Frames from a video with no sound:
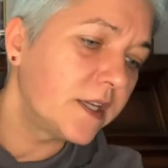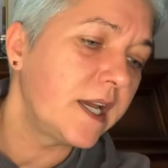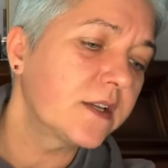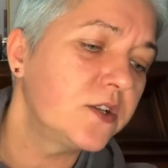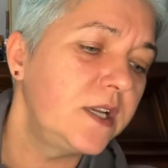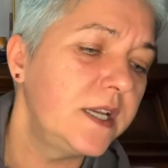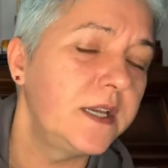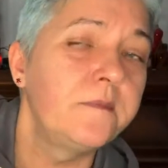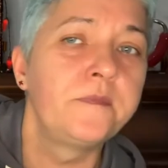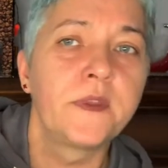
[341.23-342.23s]
actually
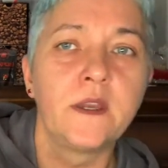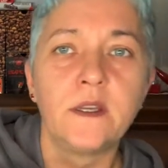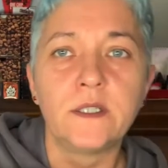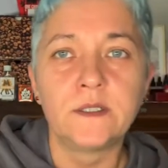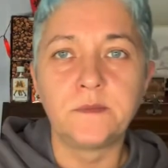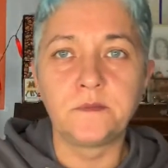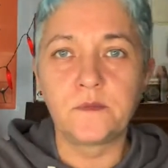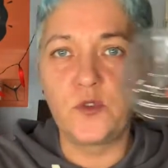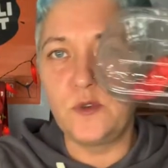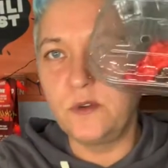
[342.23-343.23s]

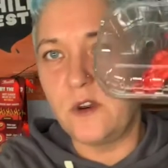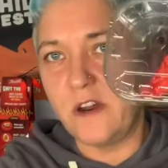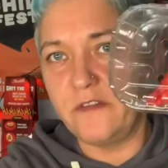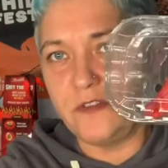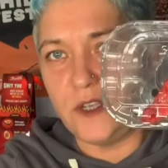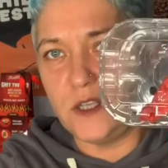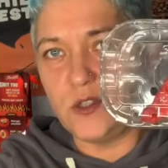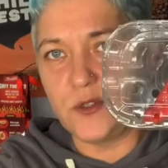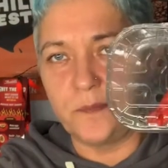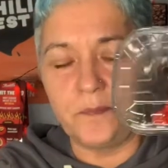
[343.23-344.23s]
two of
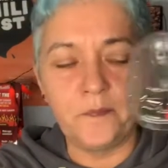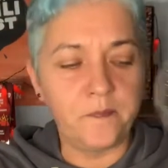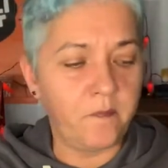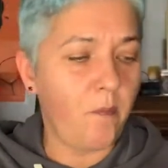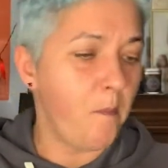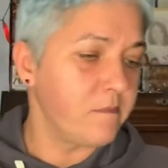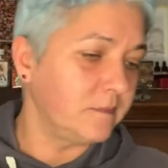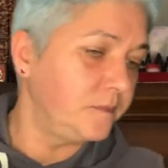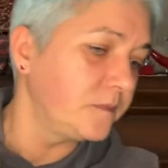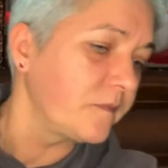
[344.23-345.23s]
each
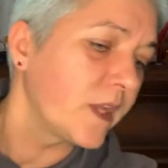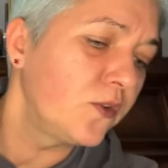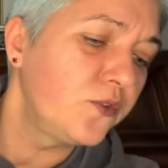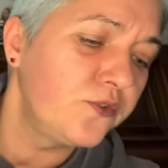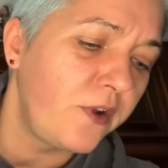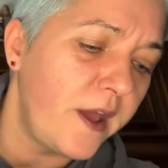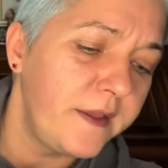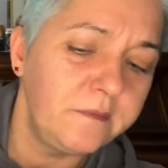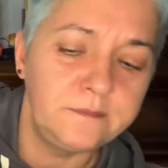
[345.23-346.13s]
to try.